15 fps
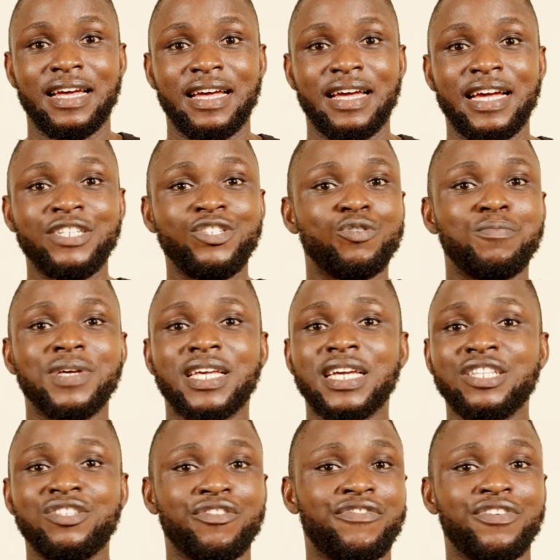And you'll begin
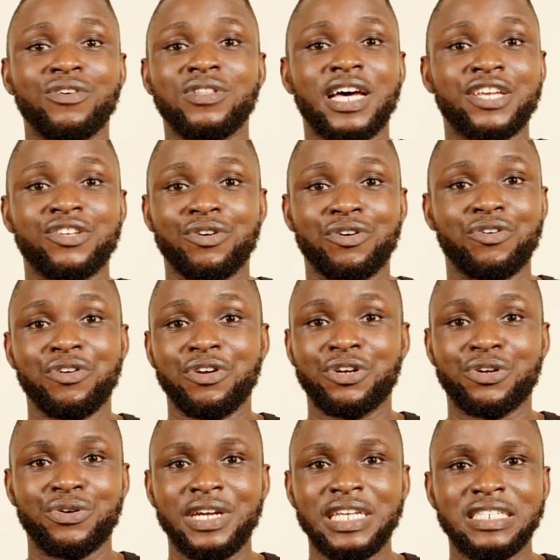to feel like you're going
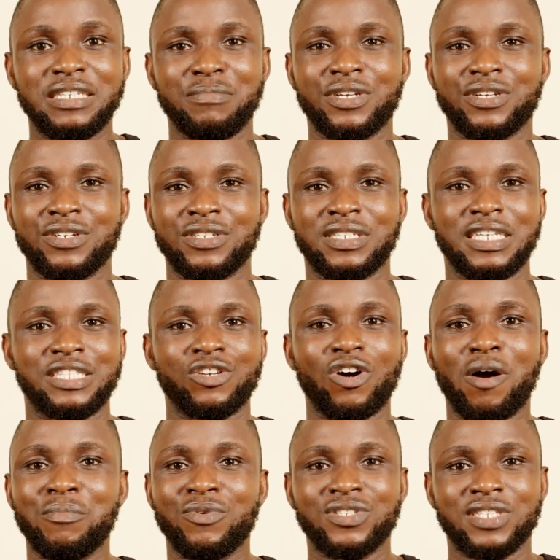crazy because it's
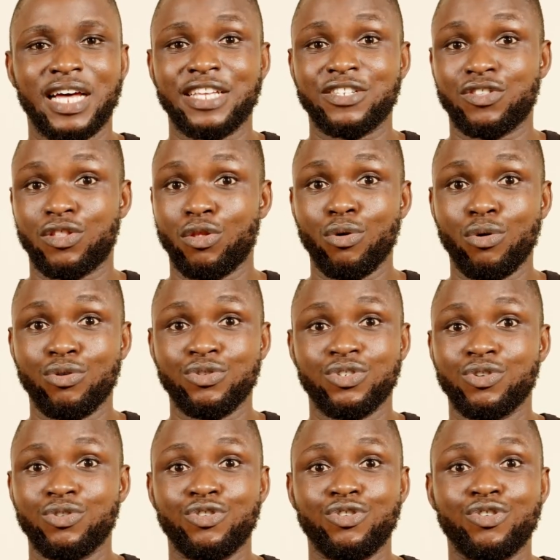almost as though you
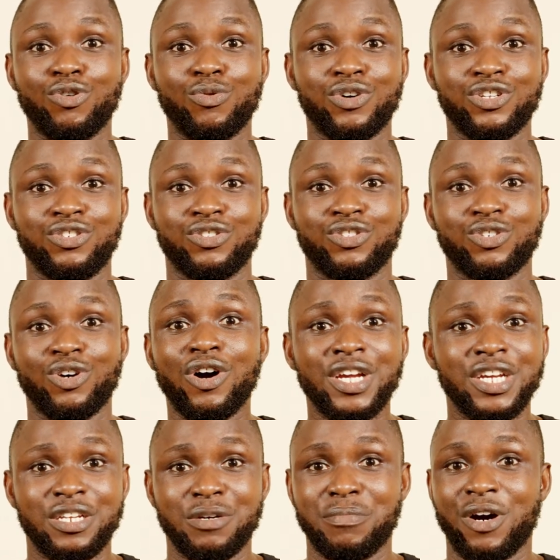don't know what you're
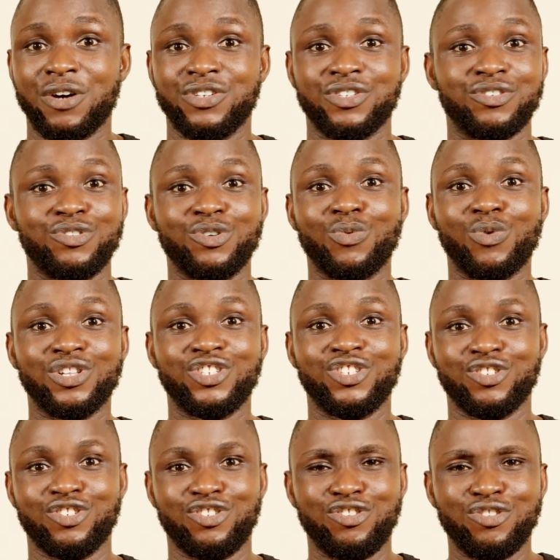talking about. You don't know what
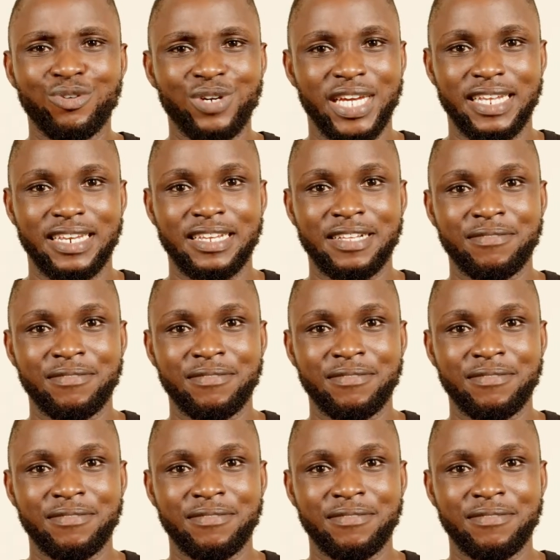you're doing.